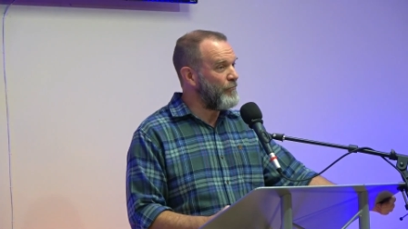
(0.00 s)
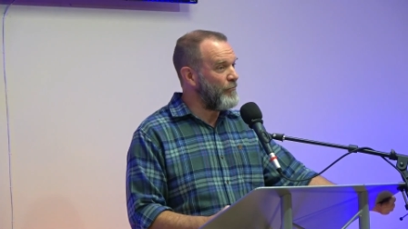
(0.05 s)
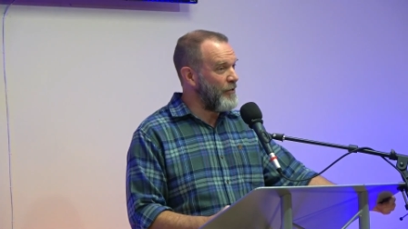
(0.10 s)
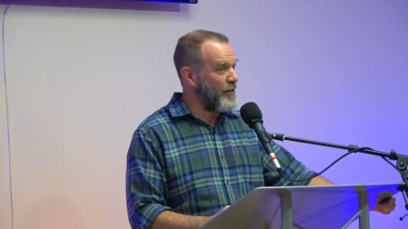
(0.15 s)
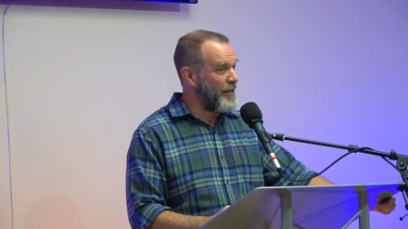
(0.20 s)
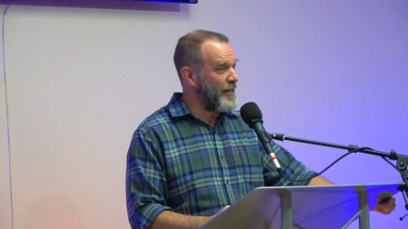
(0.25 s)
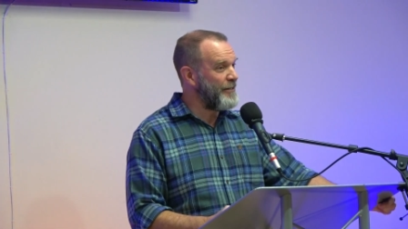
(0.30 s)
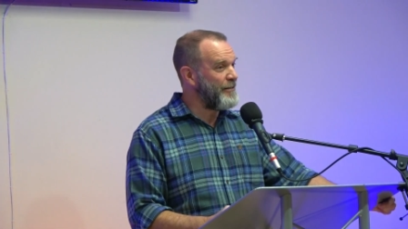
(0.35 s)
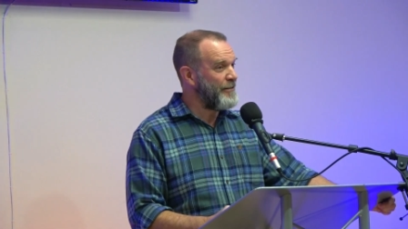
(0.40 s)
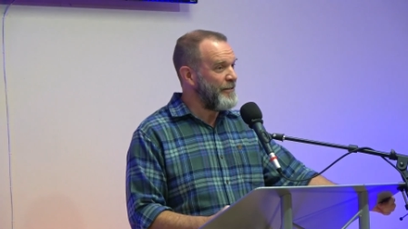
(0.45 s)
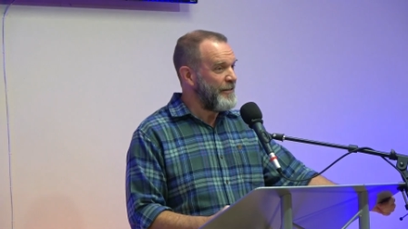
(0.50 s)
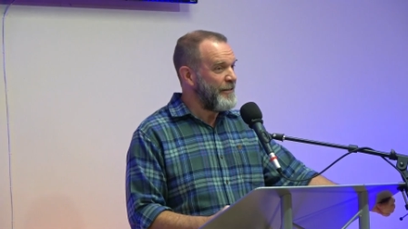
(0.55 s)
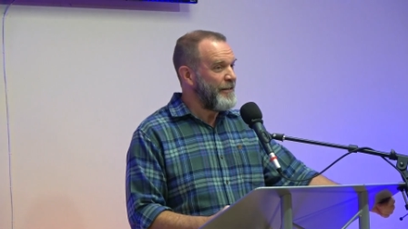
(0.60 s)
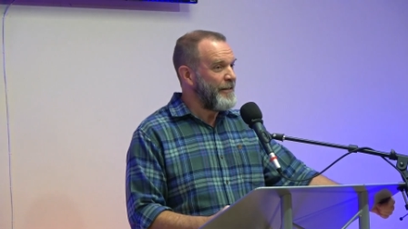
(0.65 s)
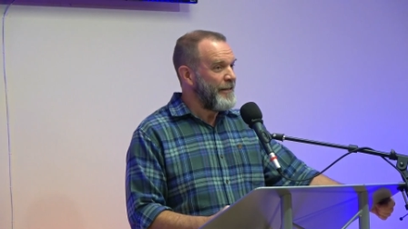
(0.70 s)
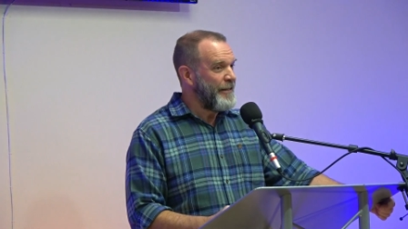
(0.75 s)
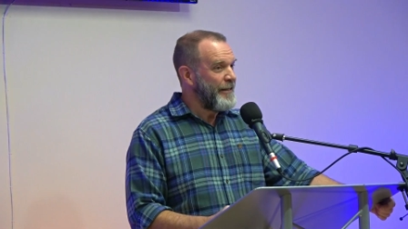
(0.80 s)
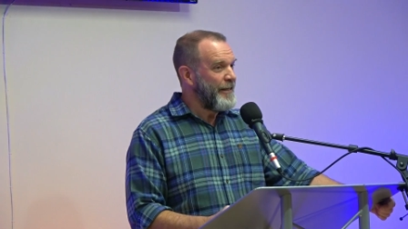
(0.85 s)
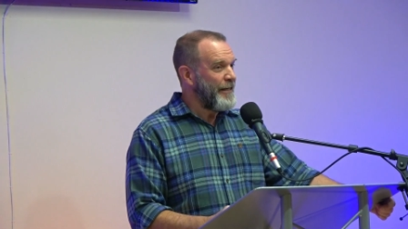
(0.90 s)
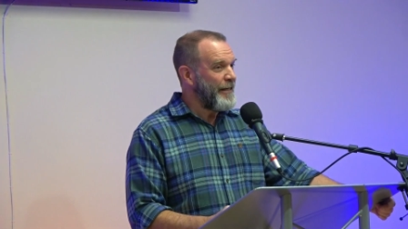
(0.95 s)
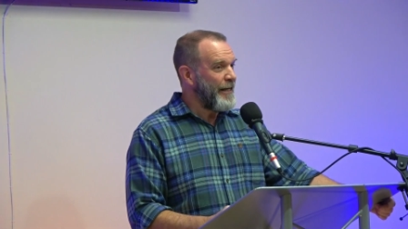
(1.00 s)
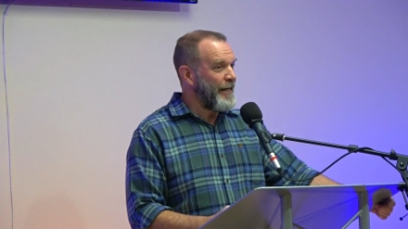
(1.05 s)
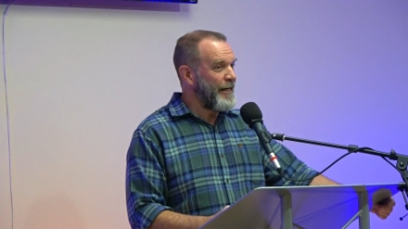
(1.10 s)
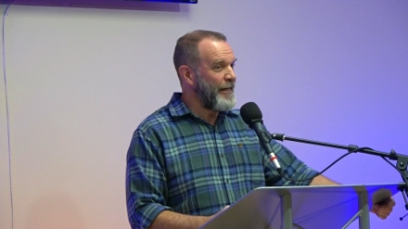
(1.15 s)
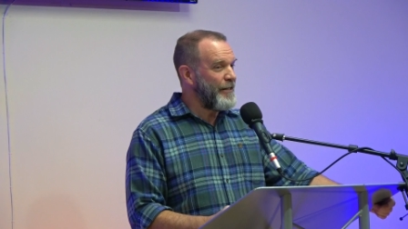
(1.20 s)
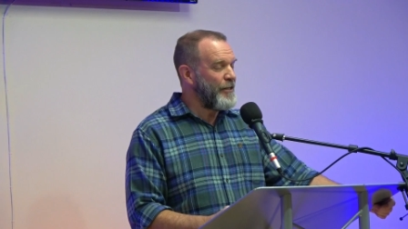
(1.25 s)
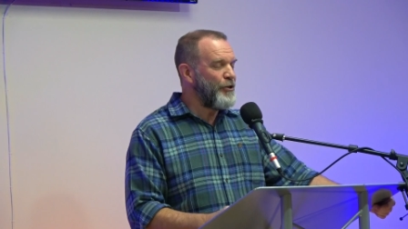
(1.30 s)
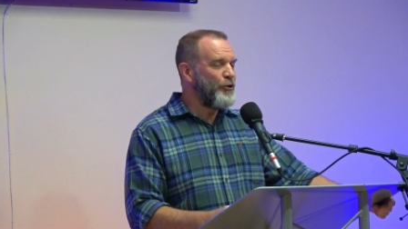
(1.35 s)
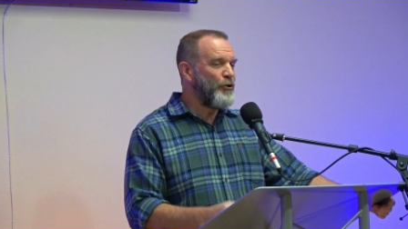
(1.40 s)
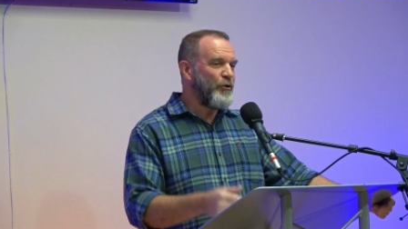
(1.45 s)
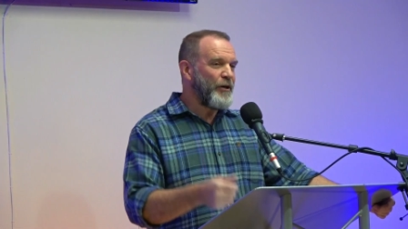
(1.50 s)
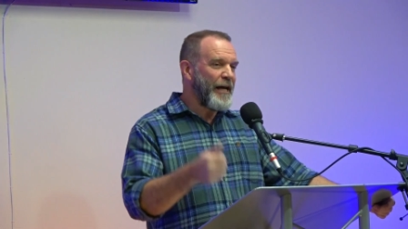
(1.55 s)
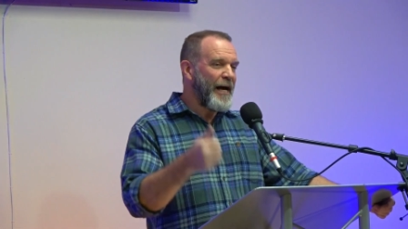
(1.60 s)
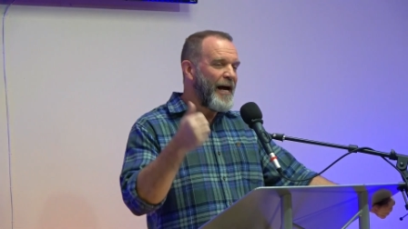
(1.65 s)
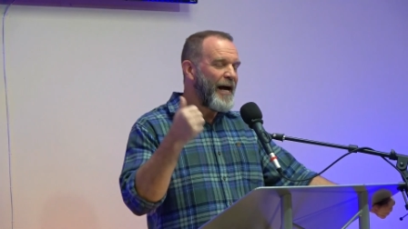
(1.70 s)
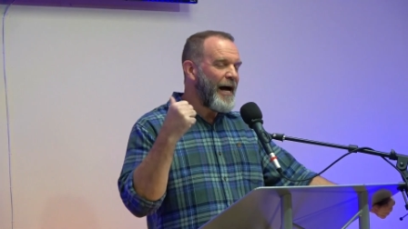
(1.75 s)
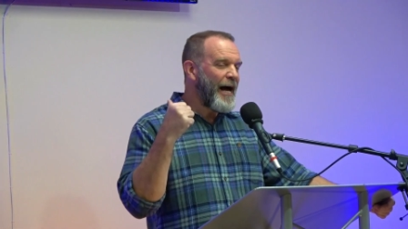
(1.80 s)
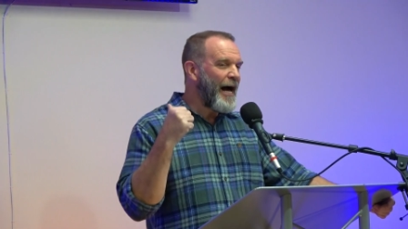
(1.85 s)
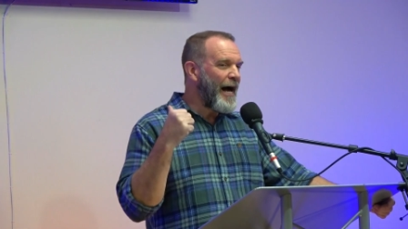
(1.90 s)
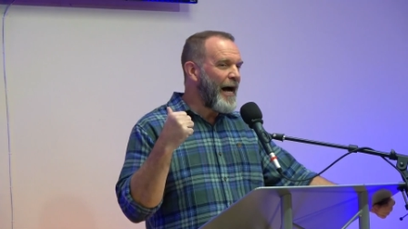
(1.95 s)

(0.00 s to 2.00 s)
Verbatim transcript: right? And you know, and I